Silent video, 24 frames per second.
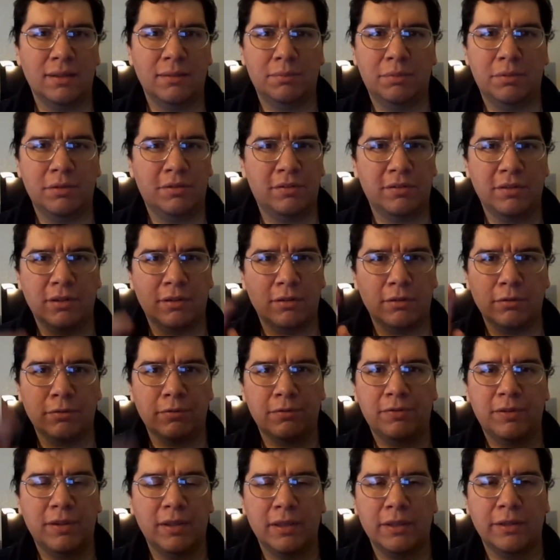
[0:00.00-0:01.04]
and puts it on her
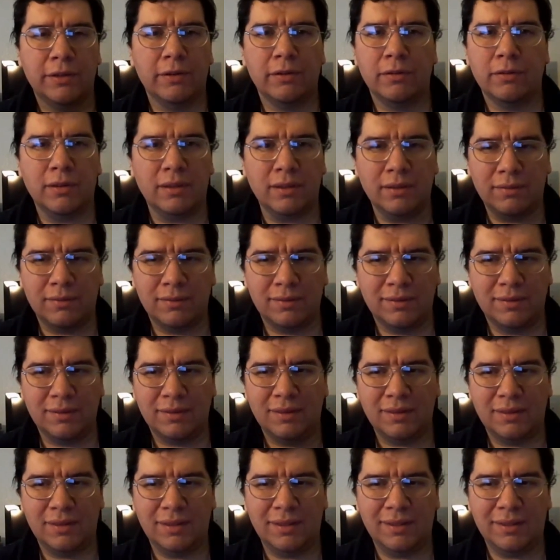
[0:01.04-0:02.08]
finger, and
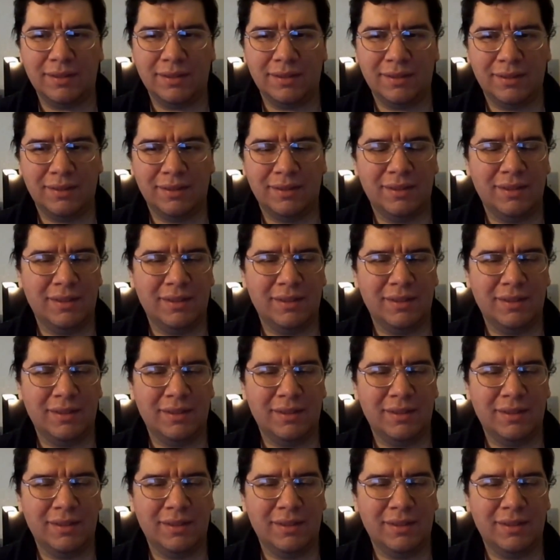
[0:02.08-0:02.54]
yeah,